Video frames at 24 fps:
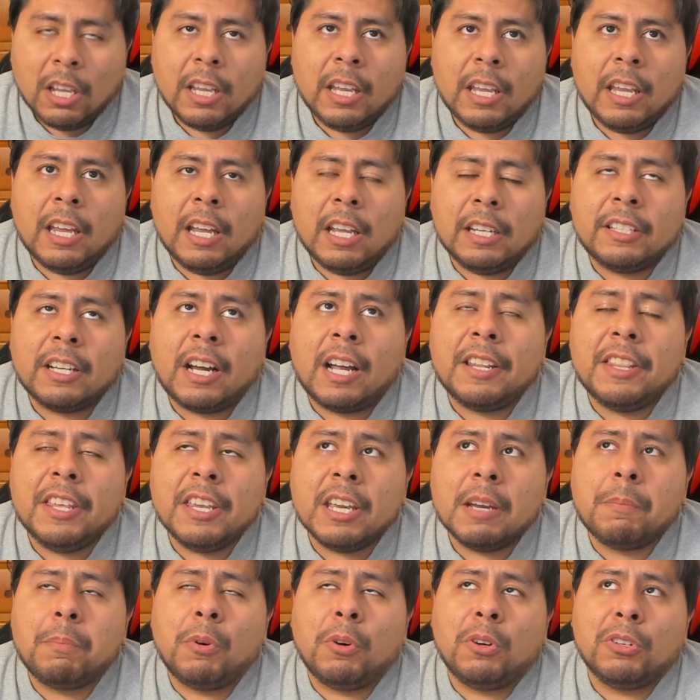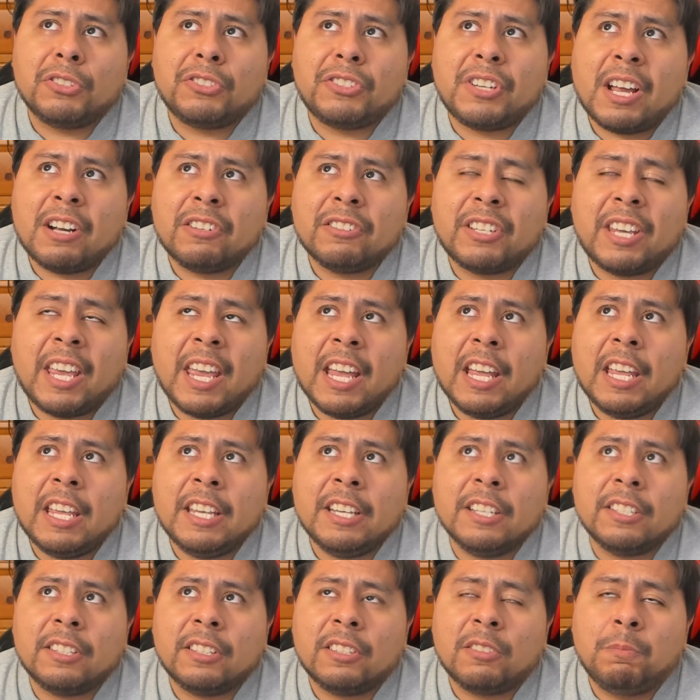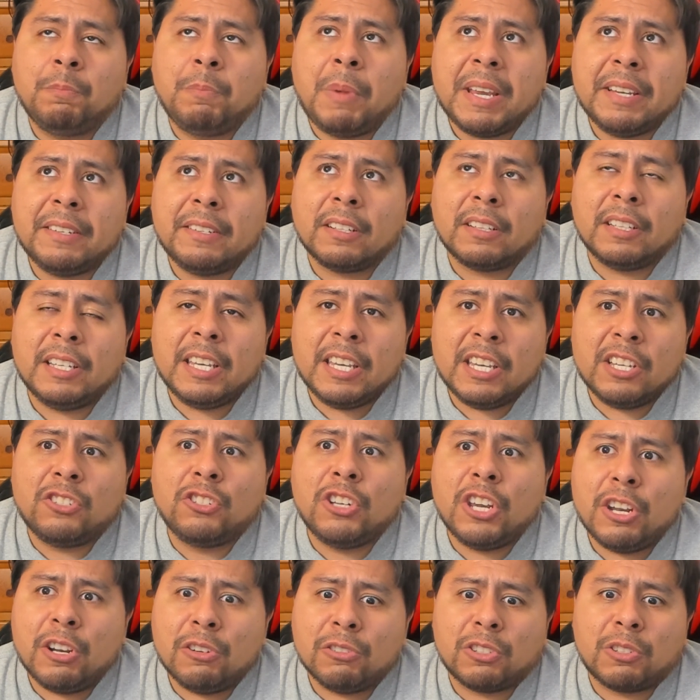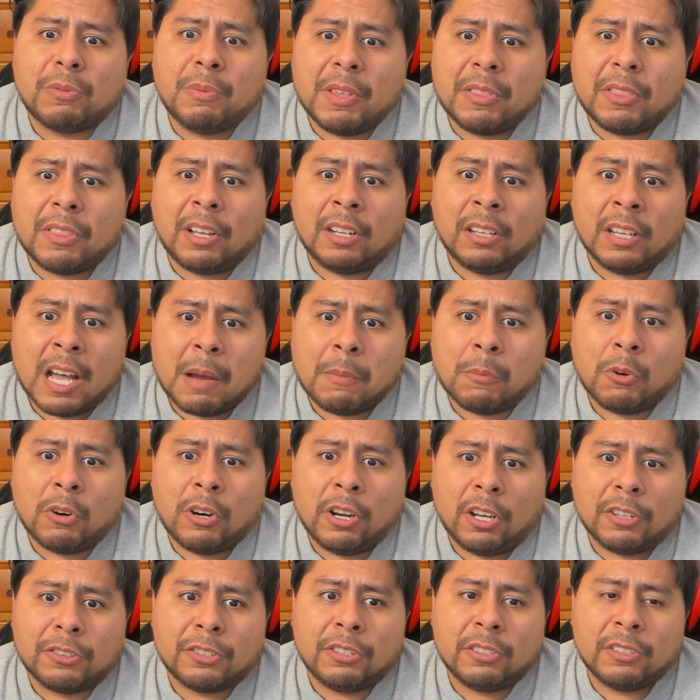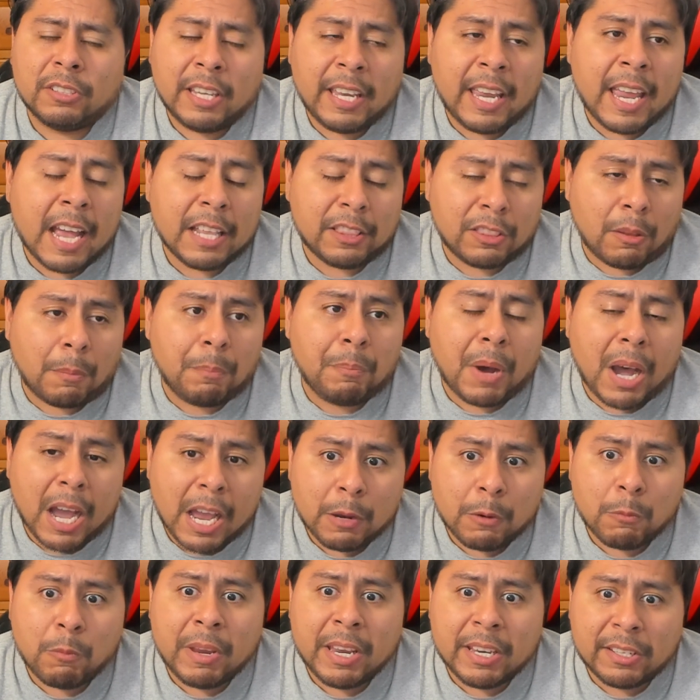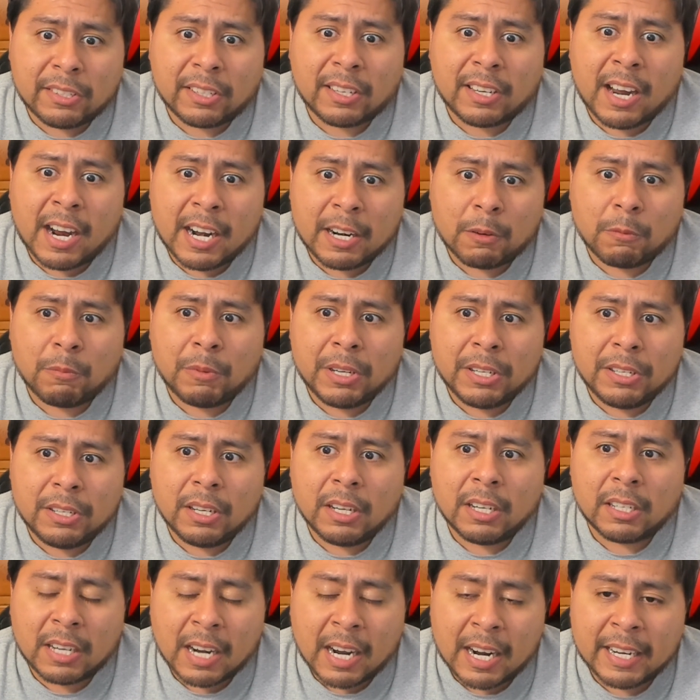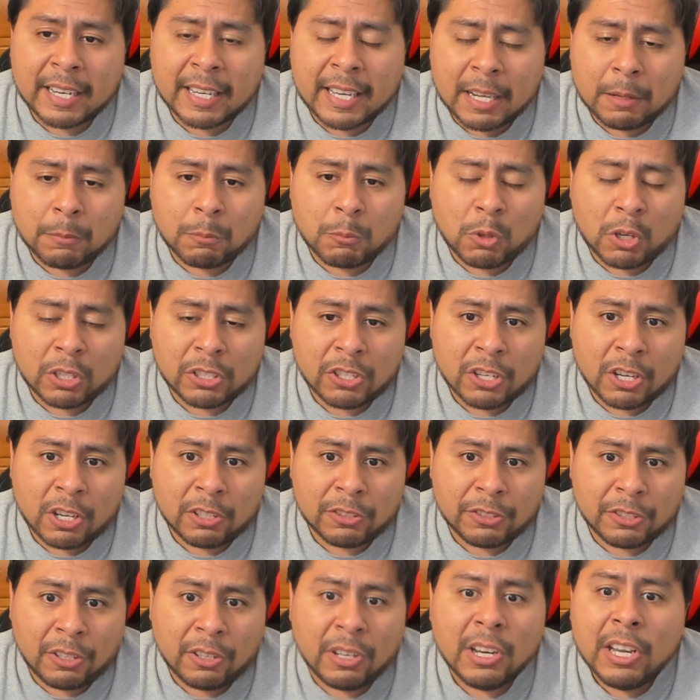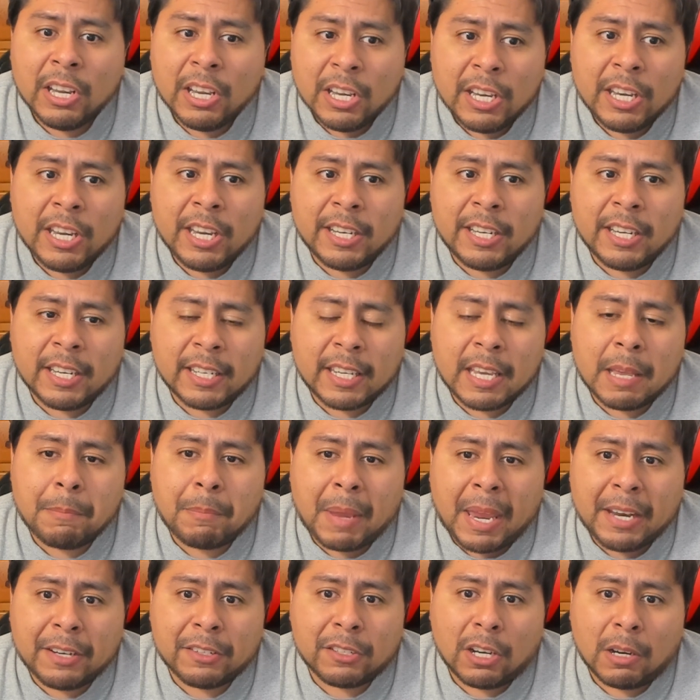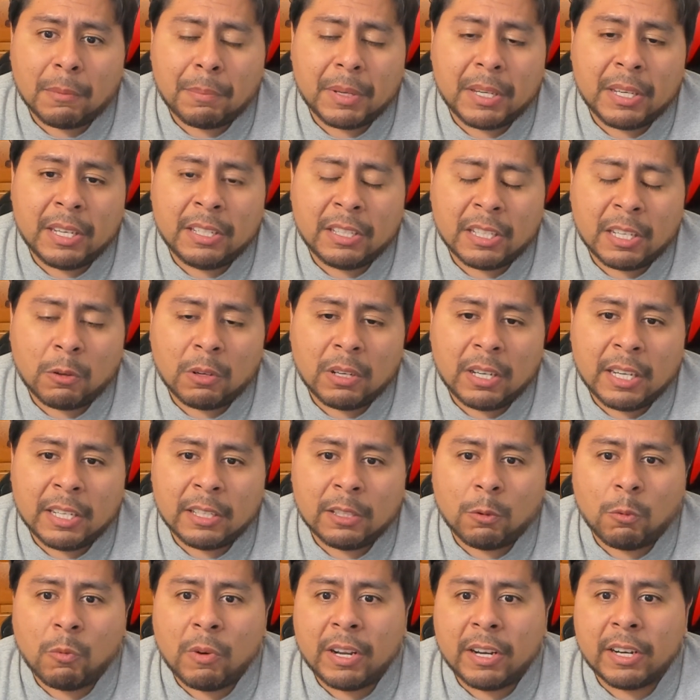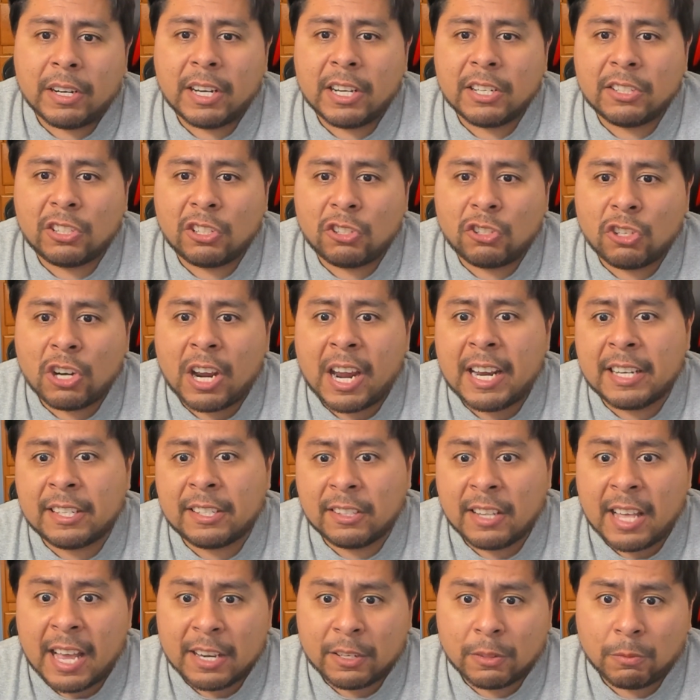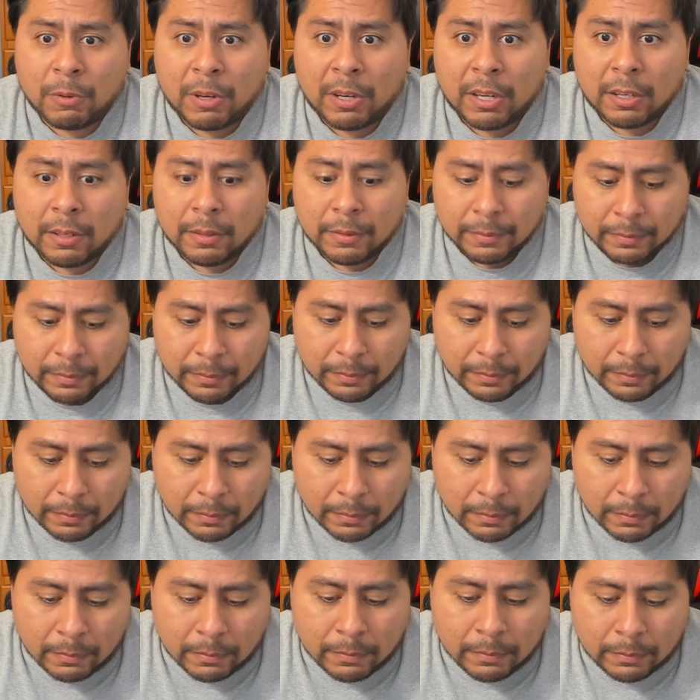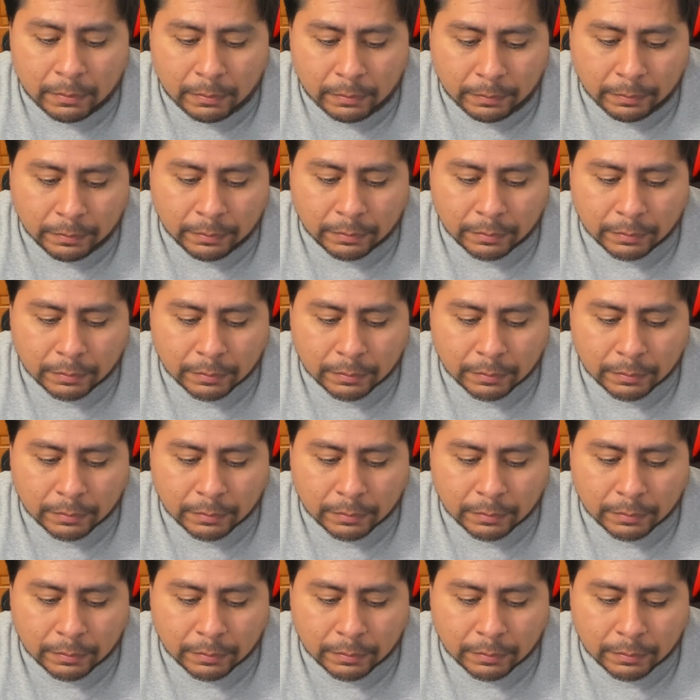I think it boils down, is Geno Smith a lot more healthier? They had the bye week to kind of get much healthier. He did get banged up in the win against the Giants last week. But